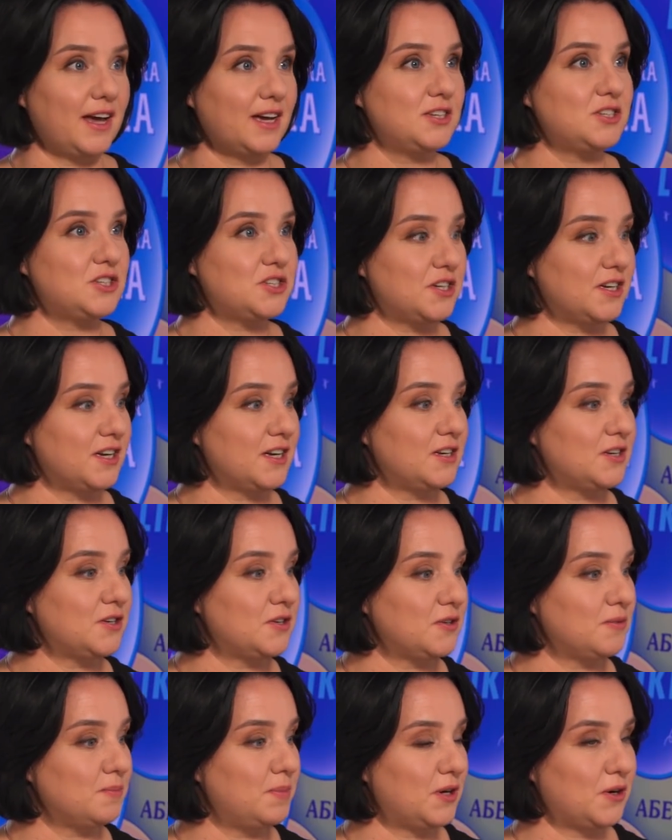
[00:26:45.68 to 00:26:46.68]
ancient
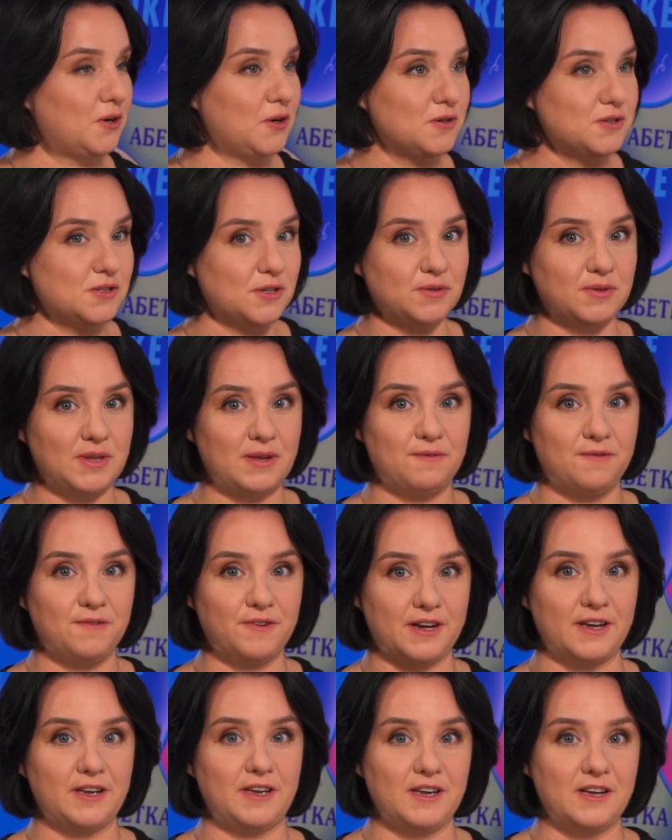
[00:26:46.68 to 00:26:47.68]
because of the
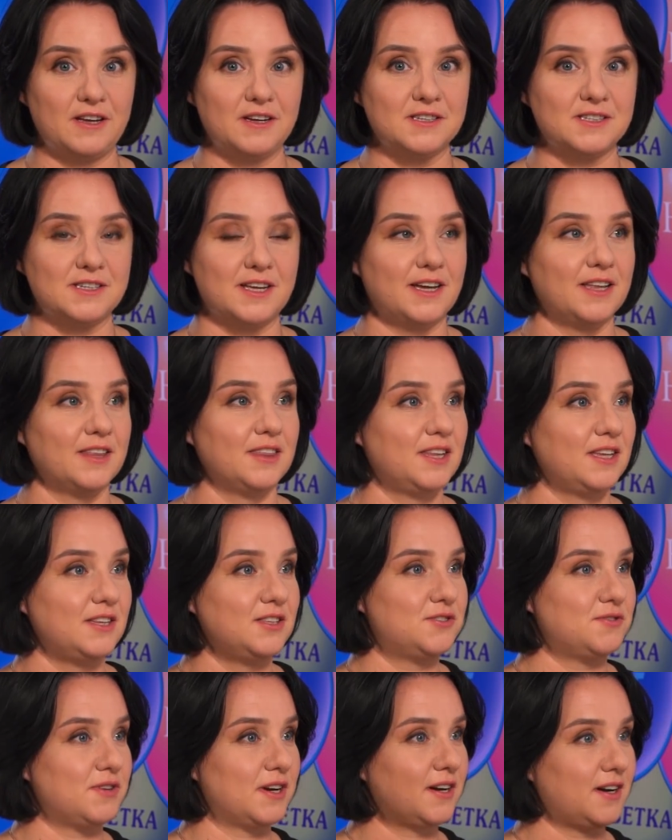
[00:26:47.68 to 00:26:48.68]
Vikings and the
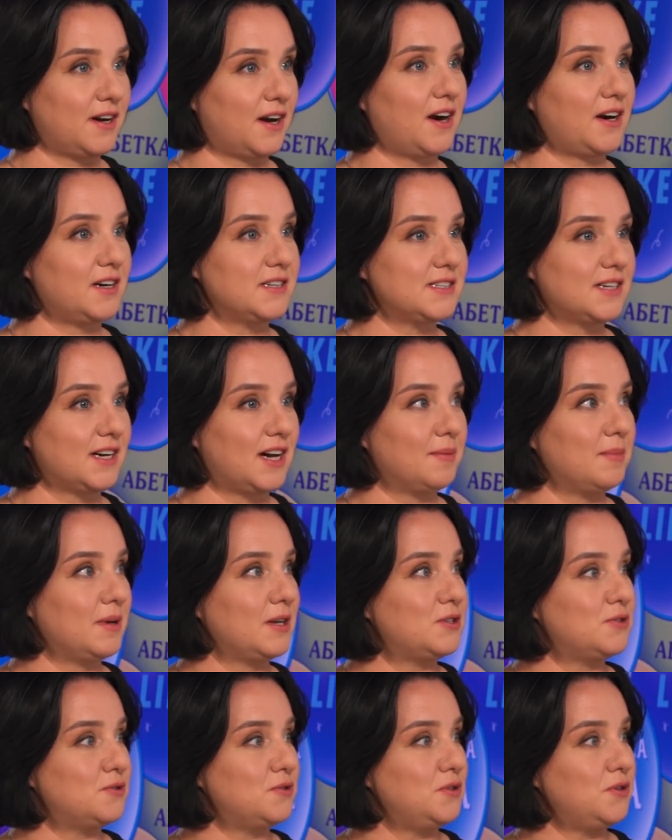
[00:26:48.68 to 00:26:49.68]
Dracars
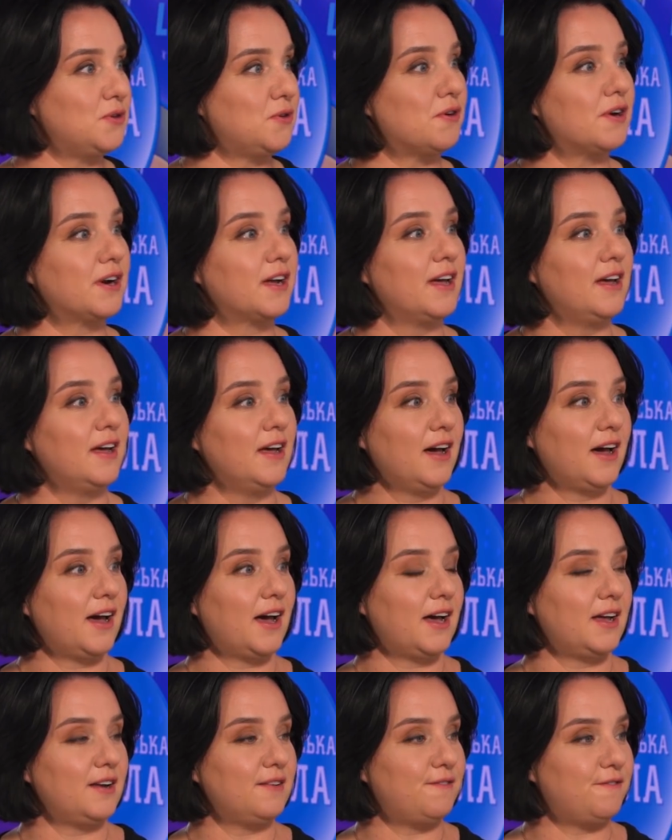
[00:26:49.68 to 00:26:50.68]
coming to York
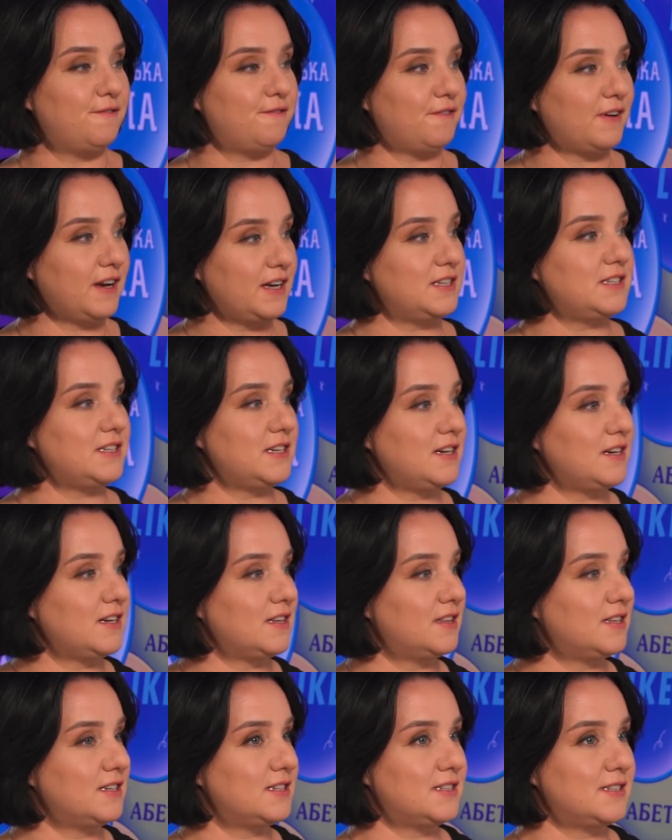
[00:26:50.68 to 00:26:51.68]
and
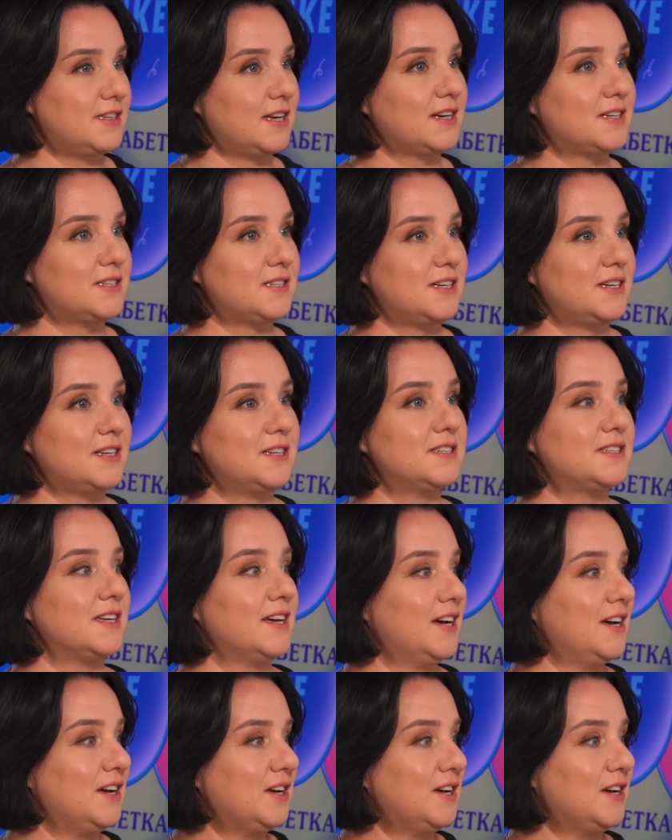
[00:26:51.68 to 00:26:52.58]
fighting the Saxons.